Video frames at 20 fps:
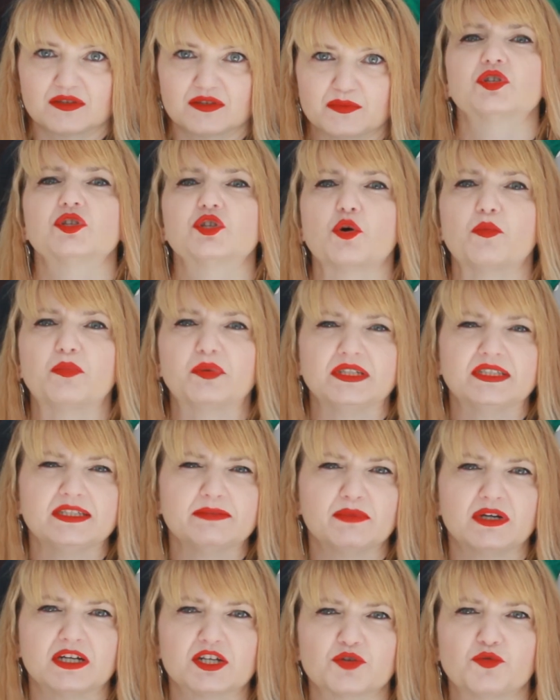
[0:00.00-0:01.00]
So pretty
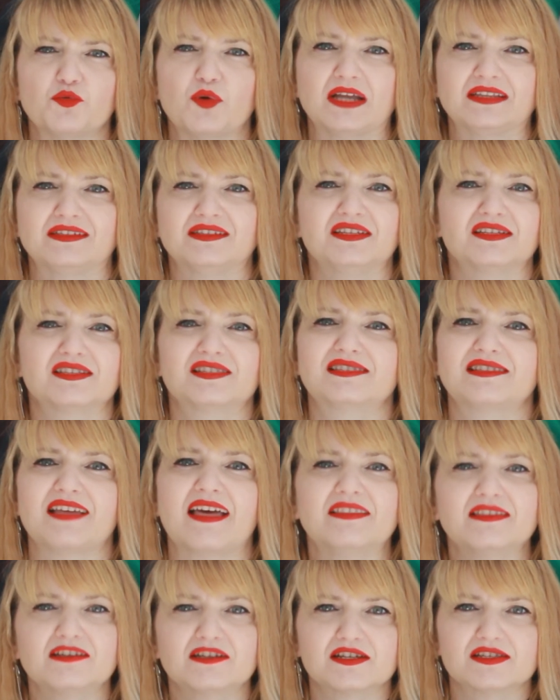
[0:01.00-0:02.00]
much what the
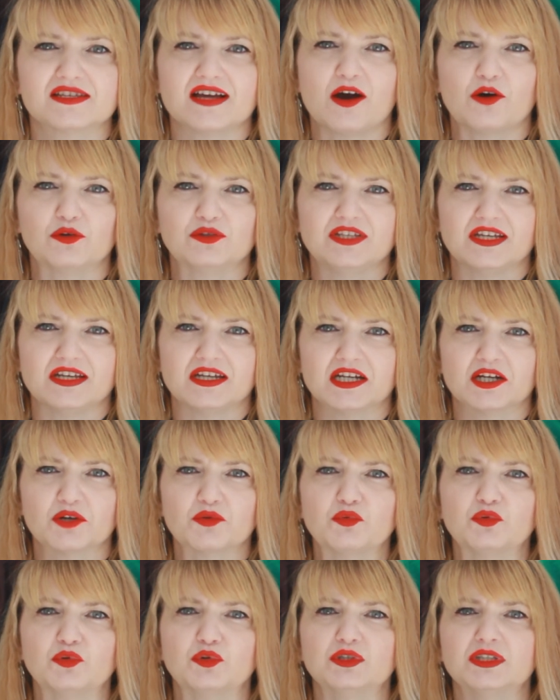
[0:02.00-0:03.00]
standards out there
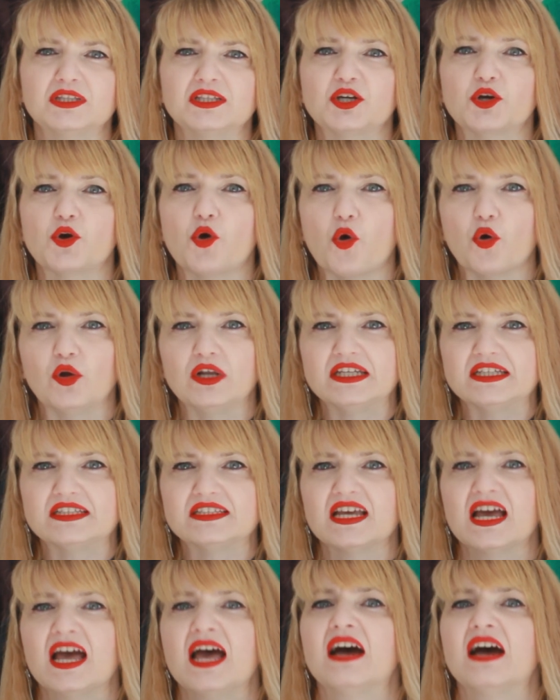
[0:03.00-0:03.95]
would call it